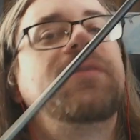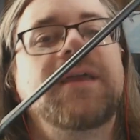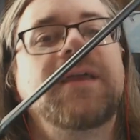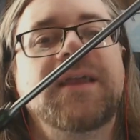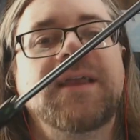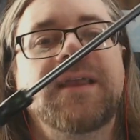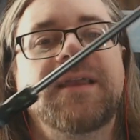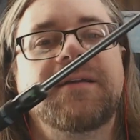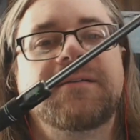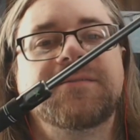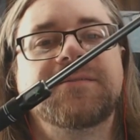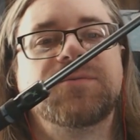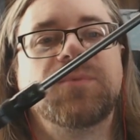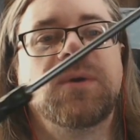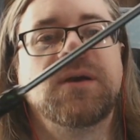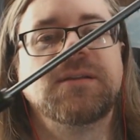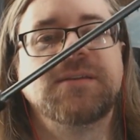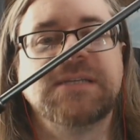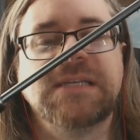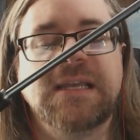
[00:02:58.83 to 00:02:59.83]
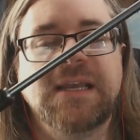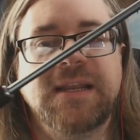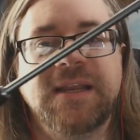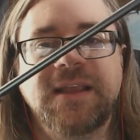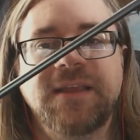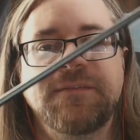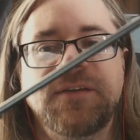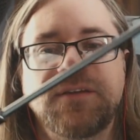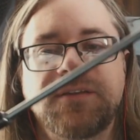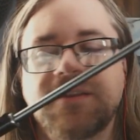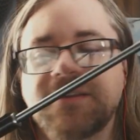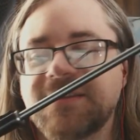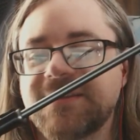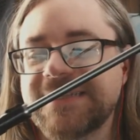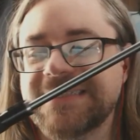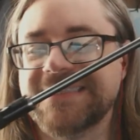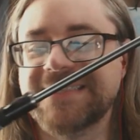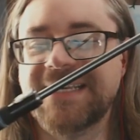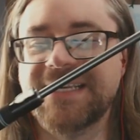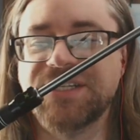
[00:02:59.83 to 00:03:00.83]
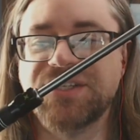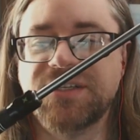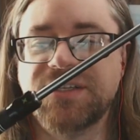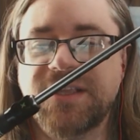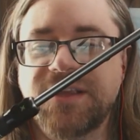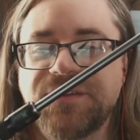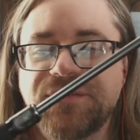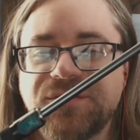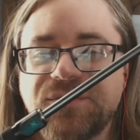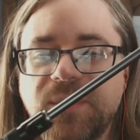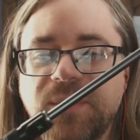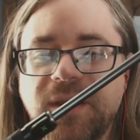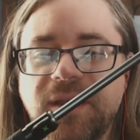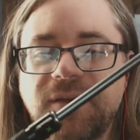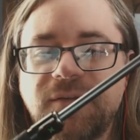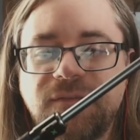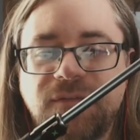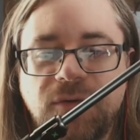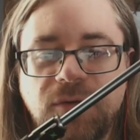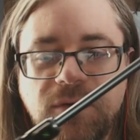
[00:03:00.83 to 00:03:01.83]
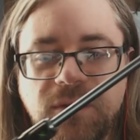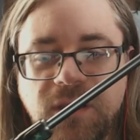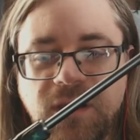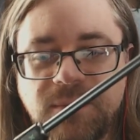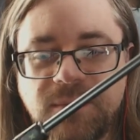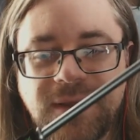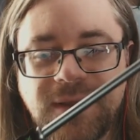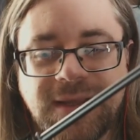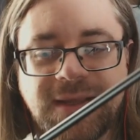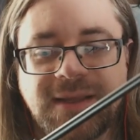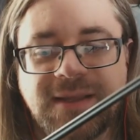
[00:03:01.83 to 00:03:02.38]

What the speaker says: thing here as well to kind of give you the sensation that you're swinging a full club.